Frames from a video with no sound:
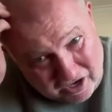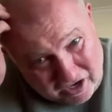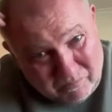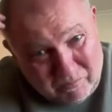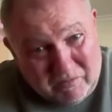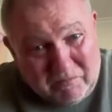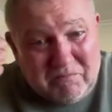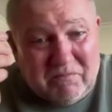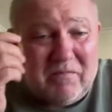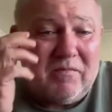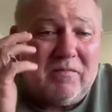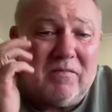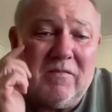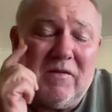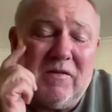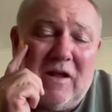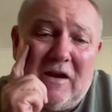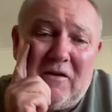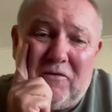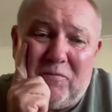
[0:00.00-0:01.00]
look,
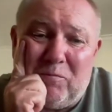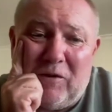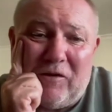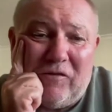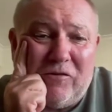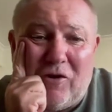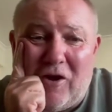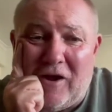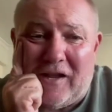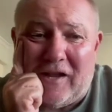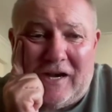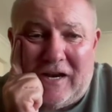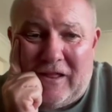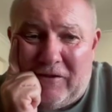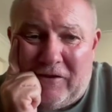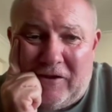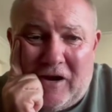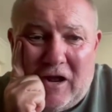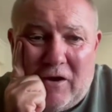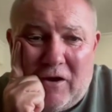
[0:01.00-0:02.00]
it's like
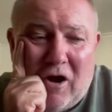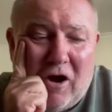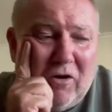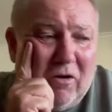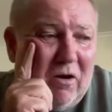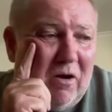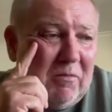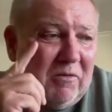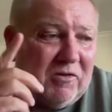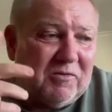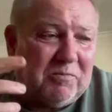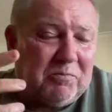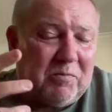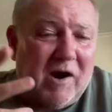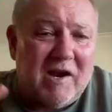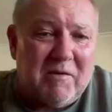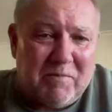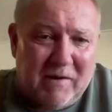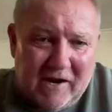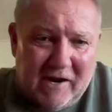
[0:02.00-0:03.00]
anything, I'm a
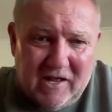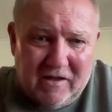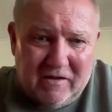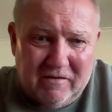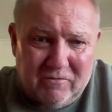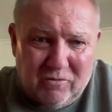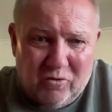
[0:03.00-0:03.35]
spray painter,